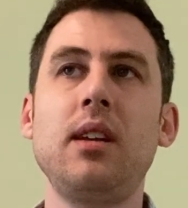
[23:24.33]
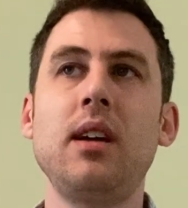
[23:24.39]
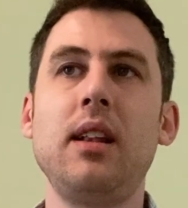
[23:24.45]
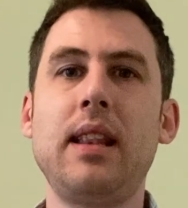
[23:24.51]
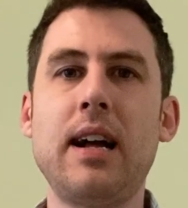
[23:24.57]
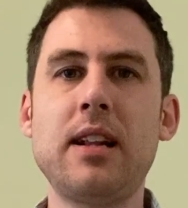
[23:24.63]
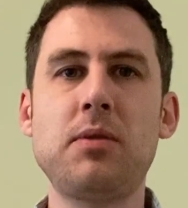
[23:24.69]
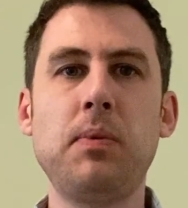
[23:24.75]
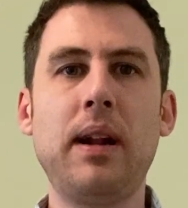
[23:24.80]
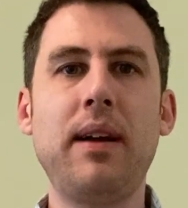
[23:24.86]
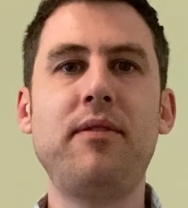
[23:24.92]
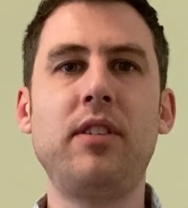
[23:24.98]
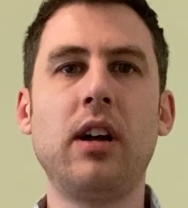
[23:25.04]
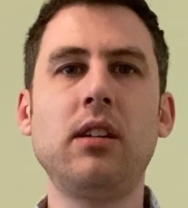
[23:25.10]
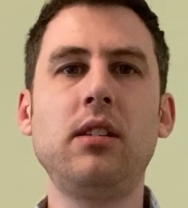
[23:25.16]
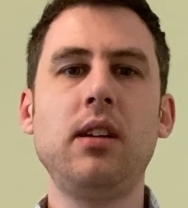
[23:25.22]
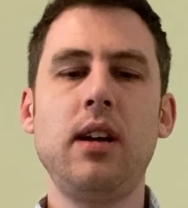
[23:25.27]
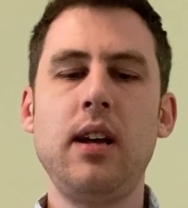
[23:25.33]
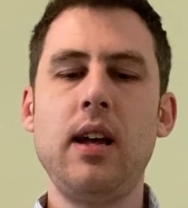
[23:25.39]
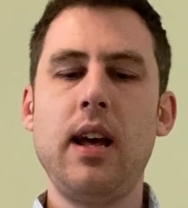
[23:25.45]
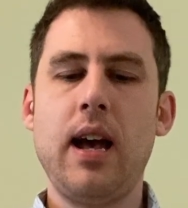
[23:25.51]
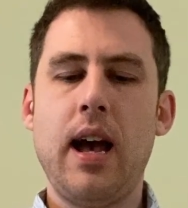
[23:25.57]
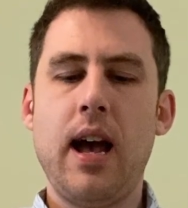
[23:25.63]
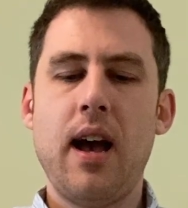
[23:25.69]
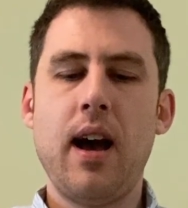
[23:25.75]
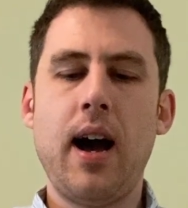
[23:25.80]
That's what I've done.
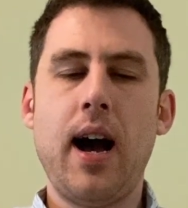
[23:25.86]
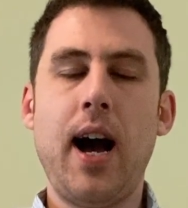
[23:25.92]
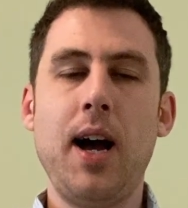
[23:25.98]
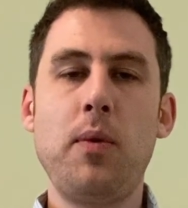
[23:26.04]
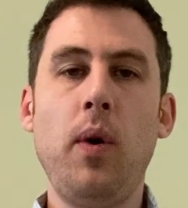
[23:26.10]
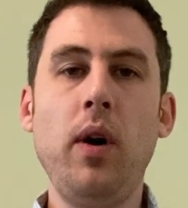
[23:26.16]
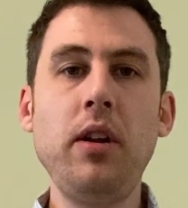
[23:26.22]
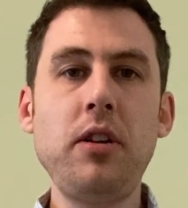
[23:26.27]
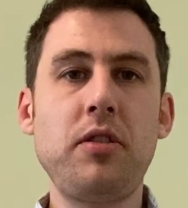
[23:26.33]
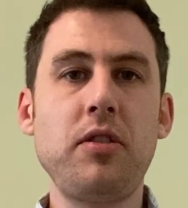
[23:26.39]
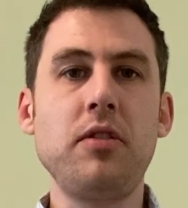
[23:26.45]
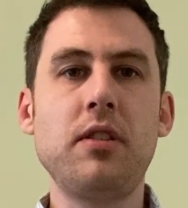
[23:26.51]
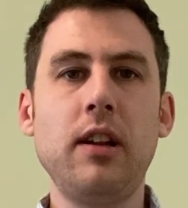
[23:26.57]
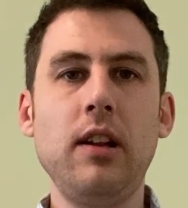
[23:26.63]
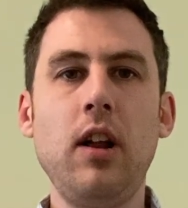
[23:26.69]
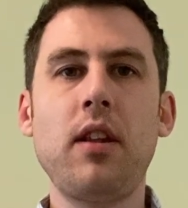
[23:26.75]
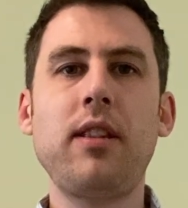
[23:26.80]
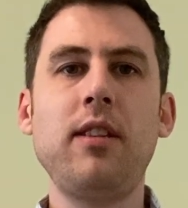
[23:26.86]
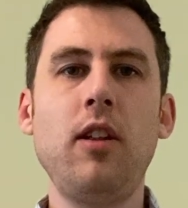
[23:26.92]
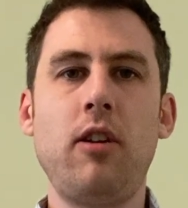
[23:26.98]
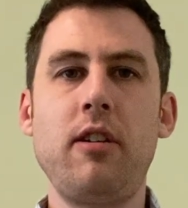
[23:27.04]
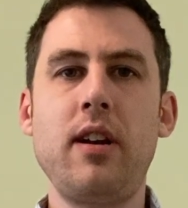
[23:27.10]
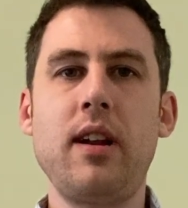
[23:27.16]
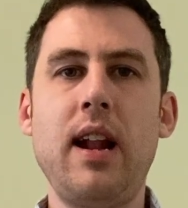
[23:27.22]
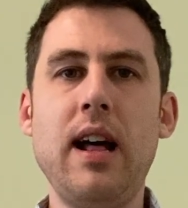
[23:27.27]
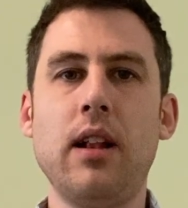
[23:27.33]
I want to do the
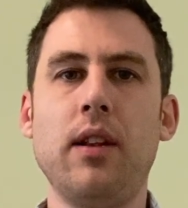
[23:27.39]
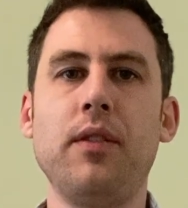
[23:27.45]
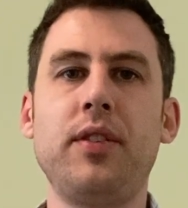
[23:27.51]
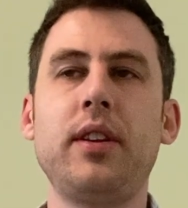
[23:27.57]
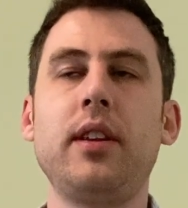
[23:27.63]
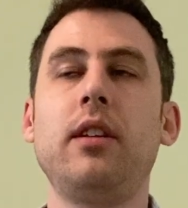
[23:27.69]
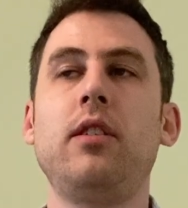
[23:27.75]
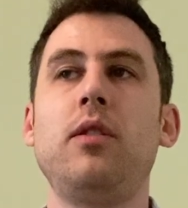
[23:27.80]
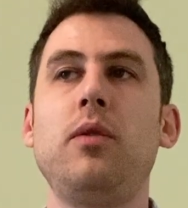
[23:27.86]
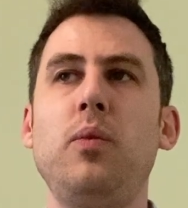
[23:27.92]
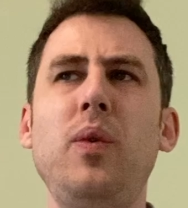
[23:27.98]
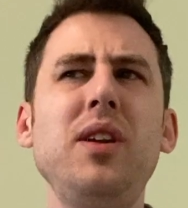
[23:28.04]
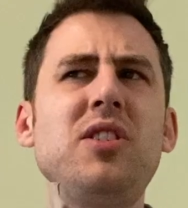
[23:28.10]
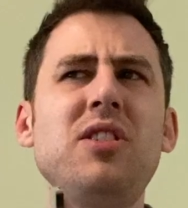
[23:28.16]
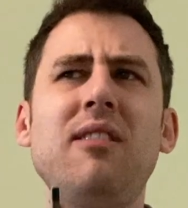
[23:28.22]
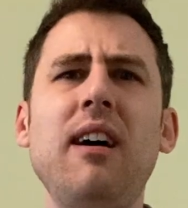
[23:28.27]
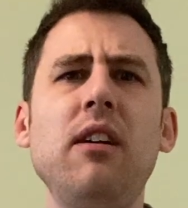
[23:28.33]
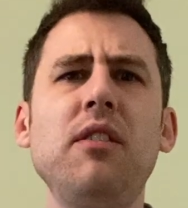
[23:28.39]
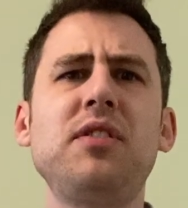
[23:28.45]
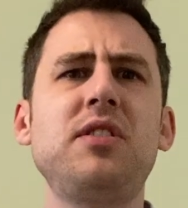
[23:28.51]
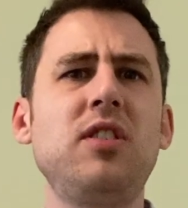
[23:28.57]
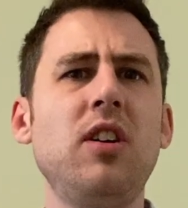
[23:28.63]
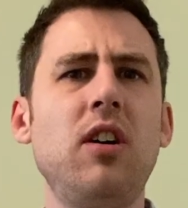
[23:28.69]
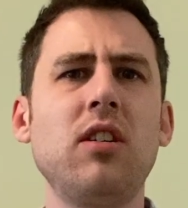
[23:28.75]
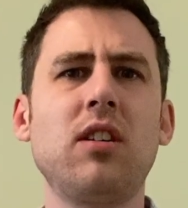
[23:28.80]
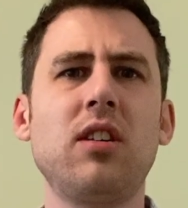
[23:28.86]
Lothlorien Elves, which are out of
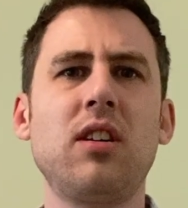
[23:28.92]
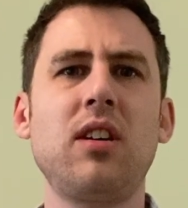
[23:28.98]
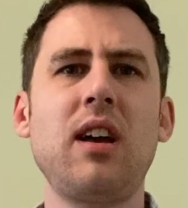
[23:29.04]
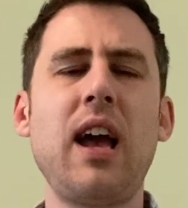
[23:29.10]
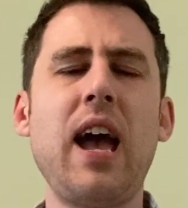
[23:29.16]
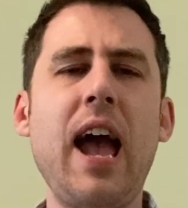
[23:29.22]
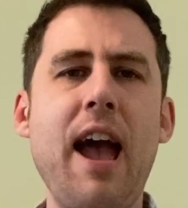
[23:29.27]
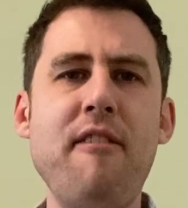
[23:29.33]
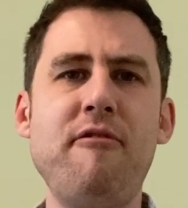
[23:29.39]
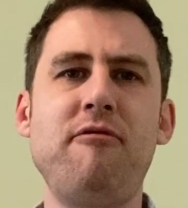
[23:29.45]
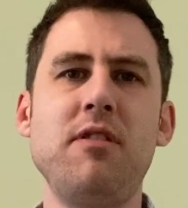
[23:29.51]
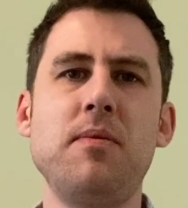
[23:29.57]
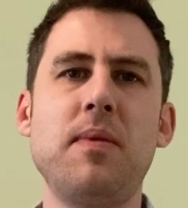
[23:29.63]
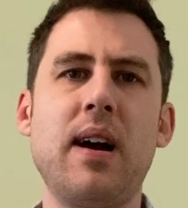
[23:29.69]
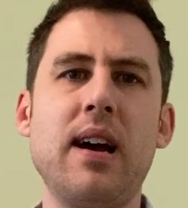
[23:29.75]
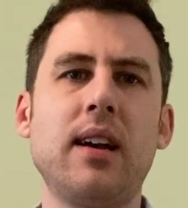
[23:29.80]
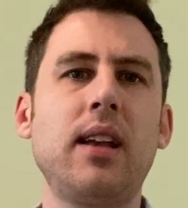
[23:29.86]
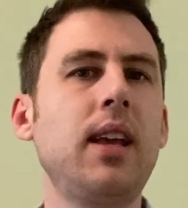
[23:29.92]
stock everywhere.